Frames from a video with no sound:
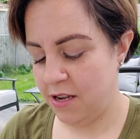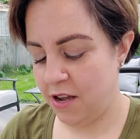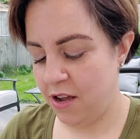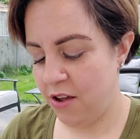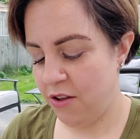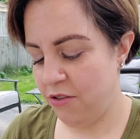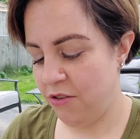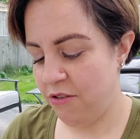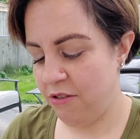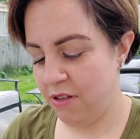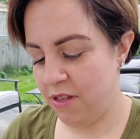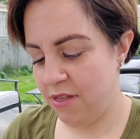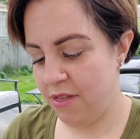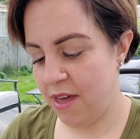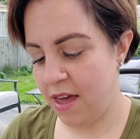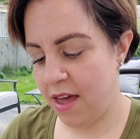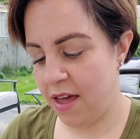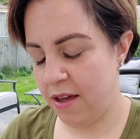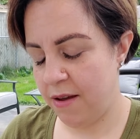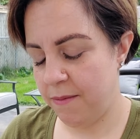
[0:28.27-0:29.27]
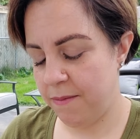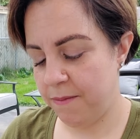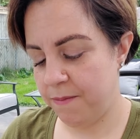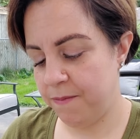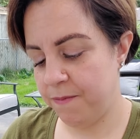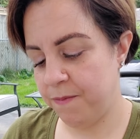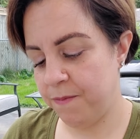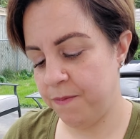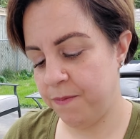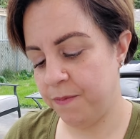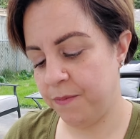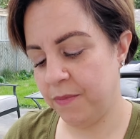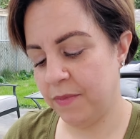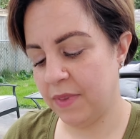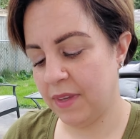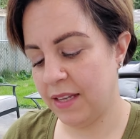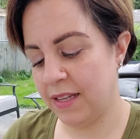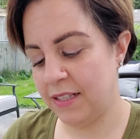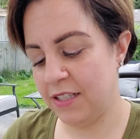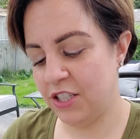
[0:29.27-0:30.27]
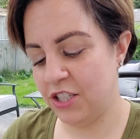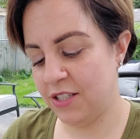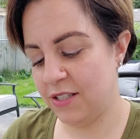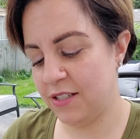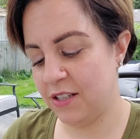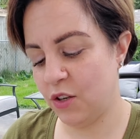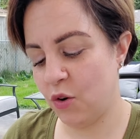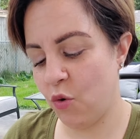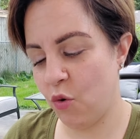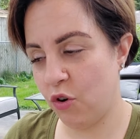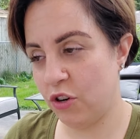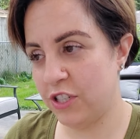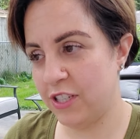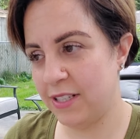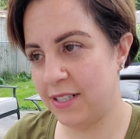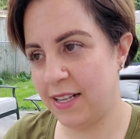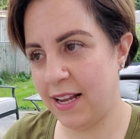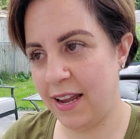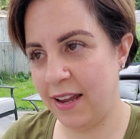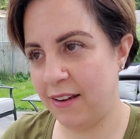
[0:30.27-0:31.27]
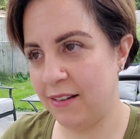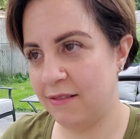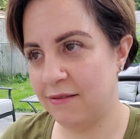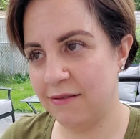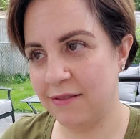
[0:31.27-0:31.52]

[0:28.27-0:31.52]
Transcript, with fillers: Other than that, it's just a gorgeous day.